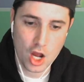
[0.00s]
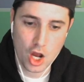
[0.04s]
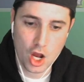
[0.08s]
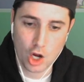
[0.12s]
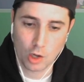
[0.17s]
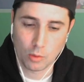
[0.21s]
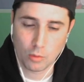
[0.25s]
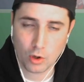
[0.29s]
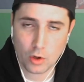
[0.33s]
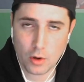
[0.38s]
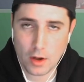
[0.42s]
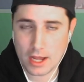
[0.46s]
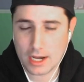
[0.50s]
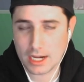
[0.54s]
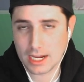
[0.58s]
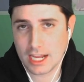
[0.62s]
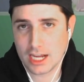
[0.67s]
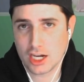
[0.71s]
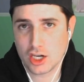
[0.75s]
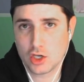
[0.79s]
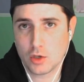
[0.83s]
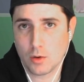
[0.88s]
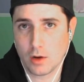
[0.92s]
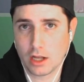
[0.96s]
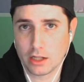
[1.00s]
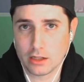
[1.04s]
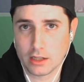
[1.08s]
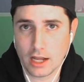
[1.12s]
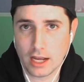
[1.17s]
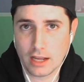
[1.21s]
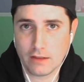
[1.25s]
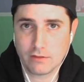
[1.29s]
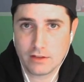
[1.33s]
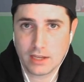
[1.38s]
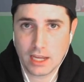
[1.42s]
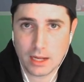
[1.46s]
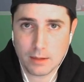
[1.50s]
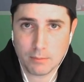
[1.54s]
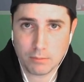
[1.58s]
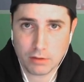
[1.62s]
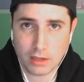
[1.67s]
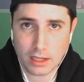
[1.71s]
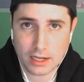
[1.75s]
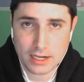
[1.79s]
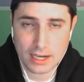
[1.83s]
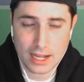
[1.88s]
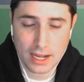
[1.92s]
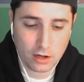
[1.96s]
We'll go ahead and get into a live
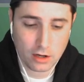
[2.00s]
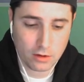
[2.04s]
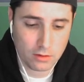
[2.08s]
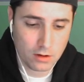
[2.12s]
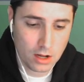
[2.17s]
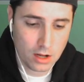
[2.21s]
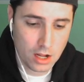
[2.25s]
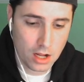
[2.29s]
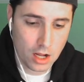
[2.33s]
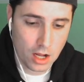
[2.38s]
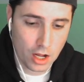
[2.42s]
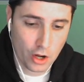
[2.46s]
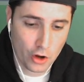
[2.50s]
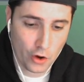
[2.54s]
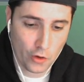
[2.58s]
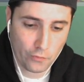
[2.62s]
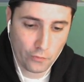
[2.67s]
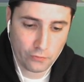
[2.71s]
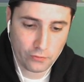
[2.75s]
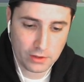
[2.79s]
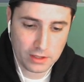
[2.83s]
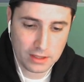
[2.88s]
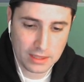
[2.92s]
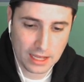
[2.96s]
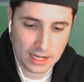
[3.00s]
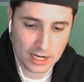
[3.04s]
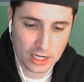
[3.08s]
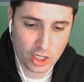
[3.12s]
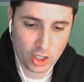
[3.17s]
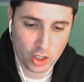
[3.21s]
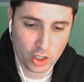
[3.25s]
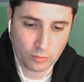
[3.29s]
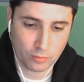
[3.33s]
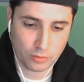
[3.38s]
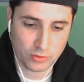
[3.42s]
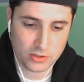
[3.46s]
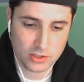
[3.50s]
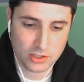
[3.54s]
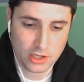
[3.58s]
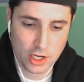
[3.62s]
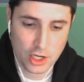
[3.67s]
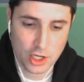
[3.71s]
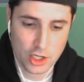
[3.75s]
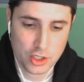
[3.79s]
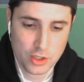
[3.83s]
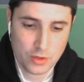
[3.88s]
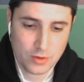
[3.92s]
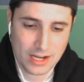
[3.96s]
gameplay now. Hopefully that helps
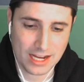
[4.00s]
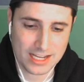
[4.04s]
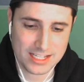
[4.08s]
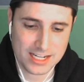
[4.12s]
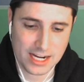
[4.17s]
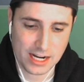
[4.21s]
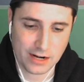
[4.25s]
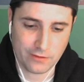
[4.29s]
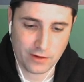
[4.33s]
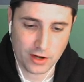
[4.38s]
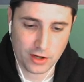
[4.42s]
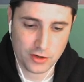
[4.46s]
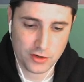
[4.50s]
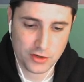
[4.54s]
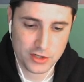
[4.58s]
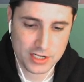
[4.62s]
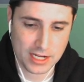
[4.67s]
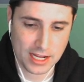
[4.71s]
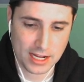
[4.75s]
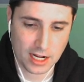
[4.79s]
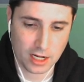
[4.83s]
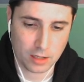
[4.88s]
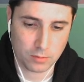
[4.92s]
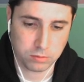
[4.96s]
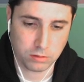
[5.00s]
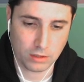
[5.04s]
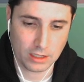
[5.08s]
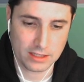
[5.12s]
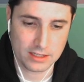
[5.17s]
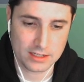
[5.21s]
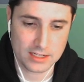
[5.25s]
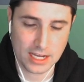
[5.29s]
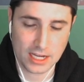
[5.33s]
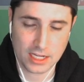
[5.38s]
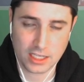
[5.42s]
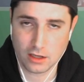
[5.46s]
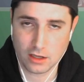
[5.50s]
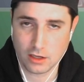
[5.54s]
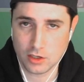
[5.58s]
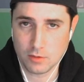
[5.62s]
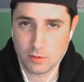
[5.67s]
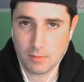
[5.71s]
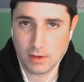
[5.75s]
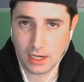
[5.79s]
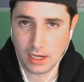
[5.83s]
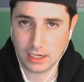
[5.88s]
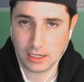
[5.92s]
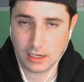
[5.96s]
you guys kind of understand how to play the deck. You
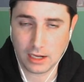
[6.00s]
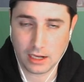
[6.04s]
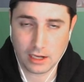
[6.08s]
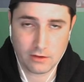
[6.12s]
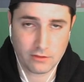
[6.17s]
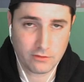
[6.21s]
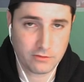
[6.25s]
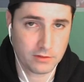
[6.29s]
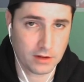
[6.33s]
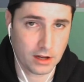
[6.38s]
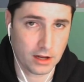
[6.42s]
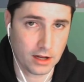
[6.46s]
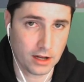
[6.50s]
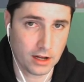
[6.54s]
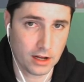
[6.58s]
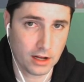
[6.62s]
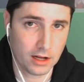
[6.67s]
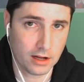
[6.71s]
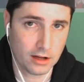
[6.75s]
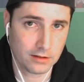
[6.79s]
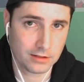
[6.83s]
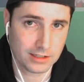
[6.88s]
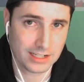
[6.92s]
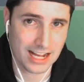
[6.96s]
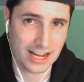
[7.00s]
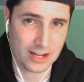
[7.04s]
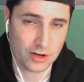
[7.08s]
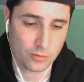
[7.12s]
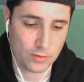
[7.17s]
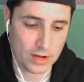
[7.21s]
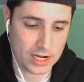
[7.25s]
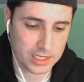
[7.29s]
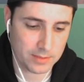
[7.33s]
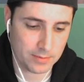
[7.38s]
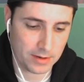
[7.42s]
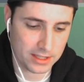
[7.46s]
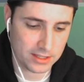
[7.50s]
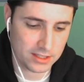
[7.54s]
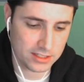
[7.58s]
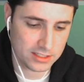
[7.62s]
may have gotten wrecked by this